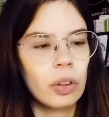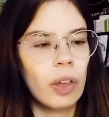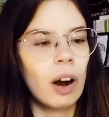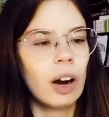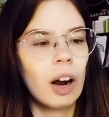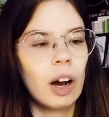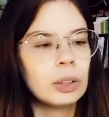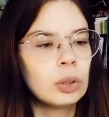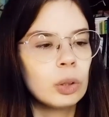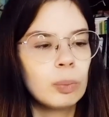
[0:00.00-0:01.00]
There are
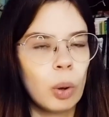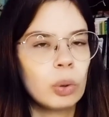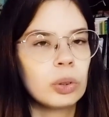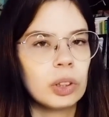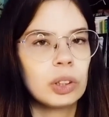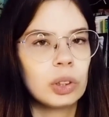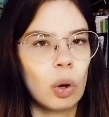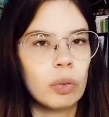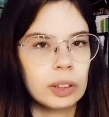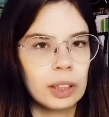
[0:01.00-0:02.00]
100 post-its
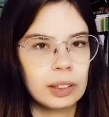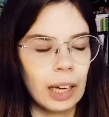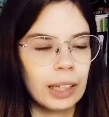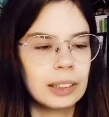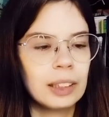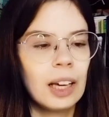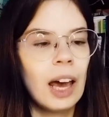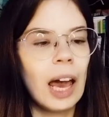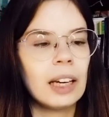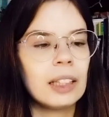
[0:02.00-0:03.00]
over the text
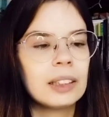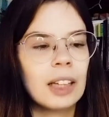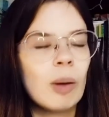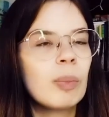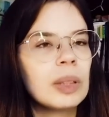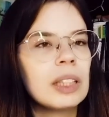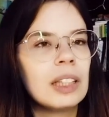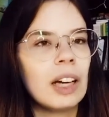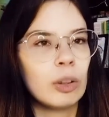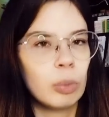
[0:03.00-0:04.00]
and it's
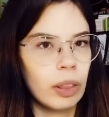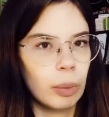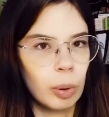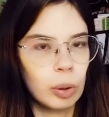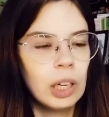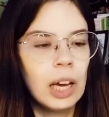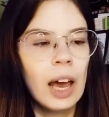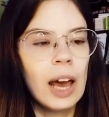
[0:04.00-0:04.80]
completely unreadable.